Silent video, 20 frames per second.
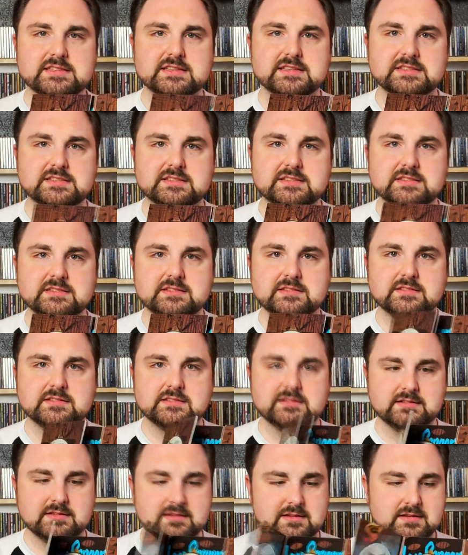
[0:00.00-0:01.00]
this
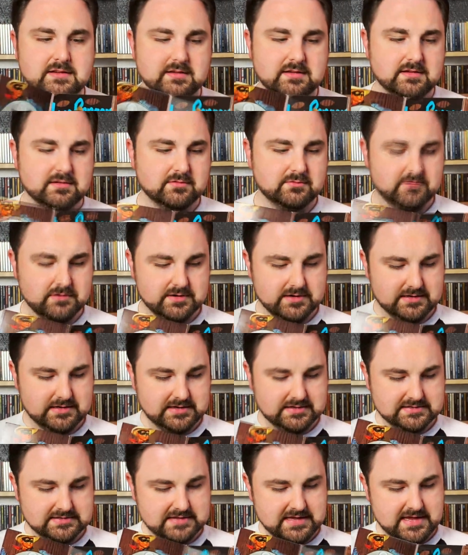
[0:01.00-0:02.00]
where it
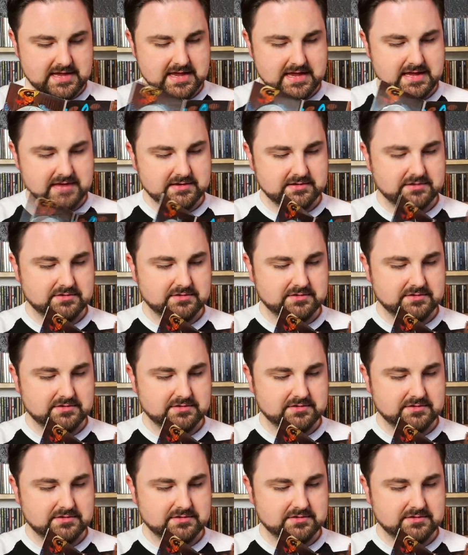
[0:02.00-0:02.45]
does that.